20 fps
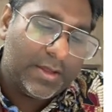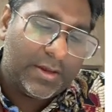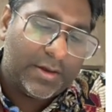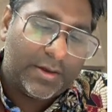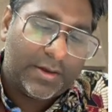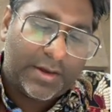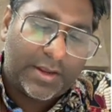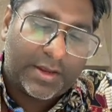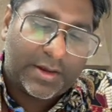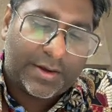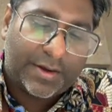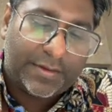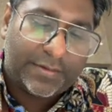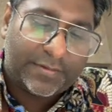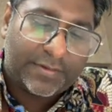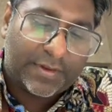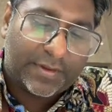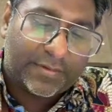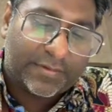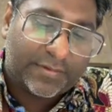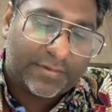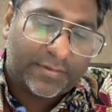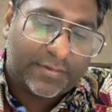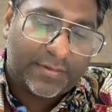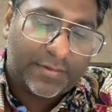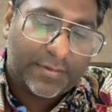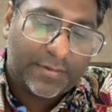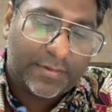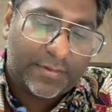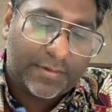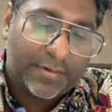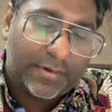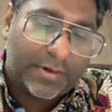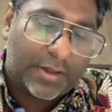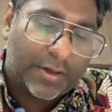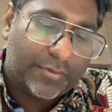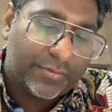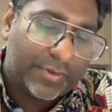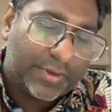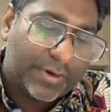decreases
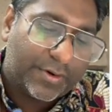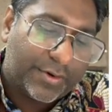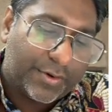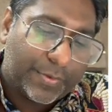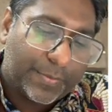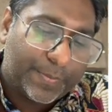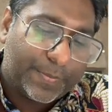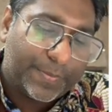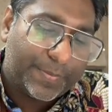down the group.